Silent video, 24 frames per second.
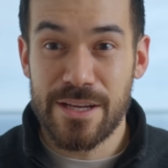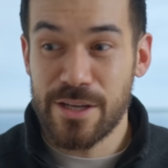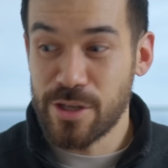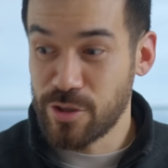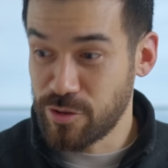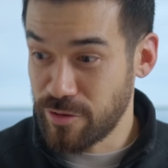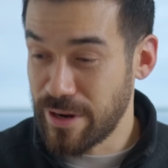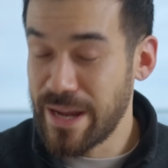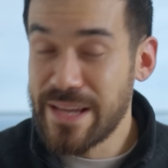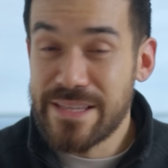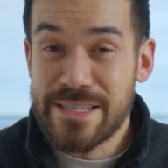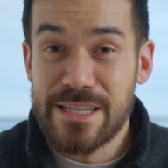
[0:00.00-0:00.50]

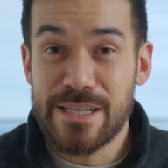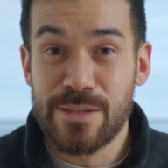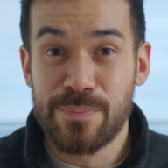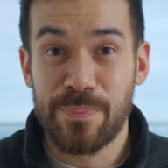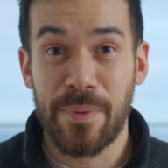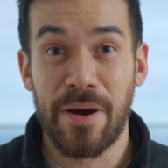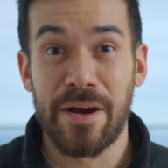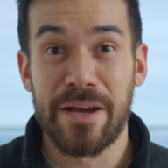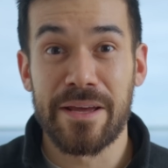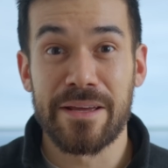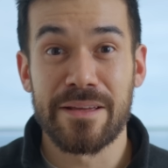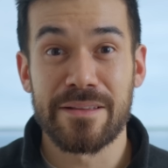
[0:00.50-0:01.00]
created
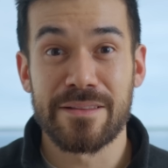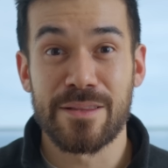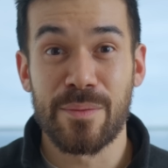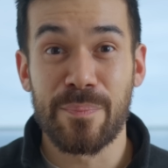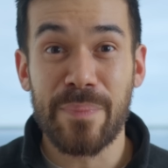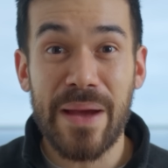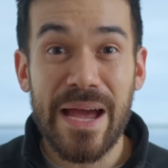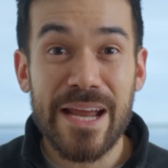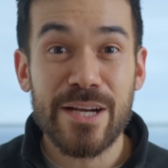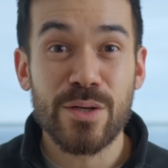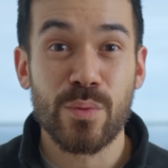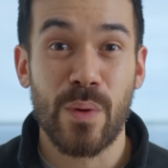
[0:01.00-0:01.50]
by the
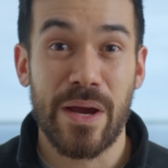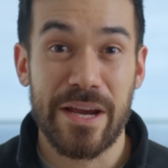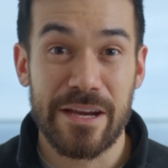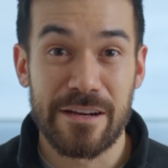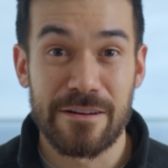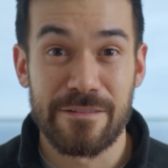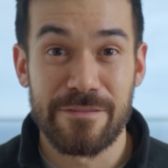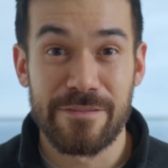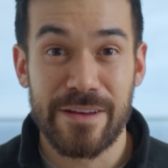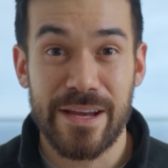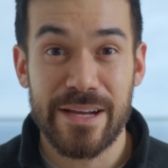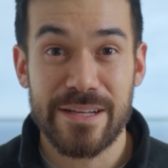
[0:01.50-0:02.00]
bandwagon
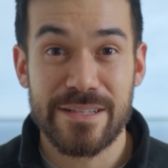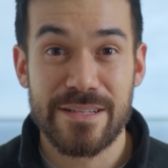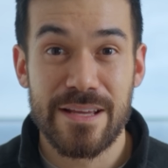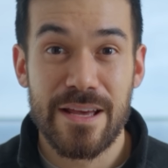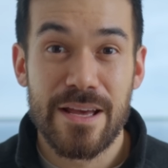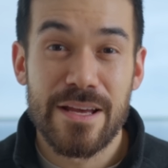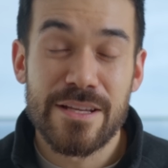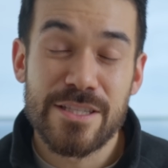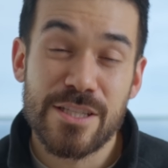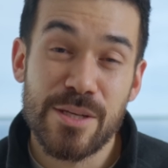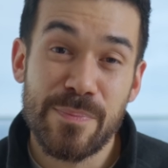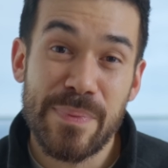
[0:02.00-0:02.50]
effect
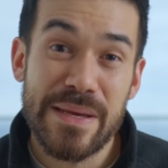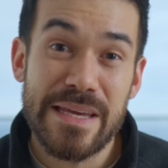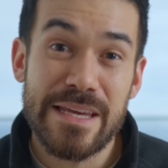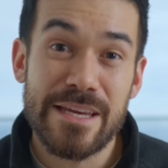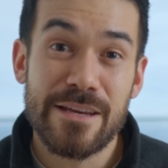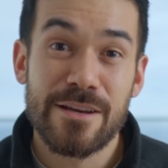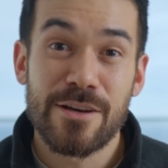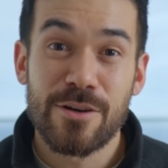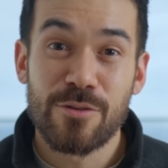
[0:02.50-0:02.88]
to be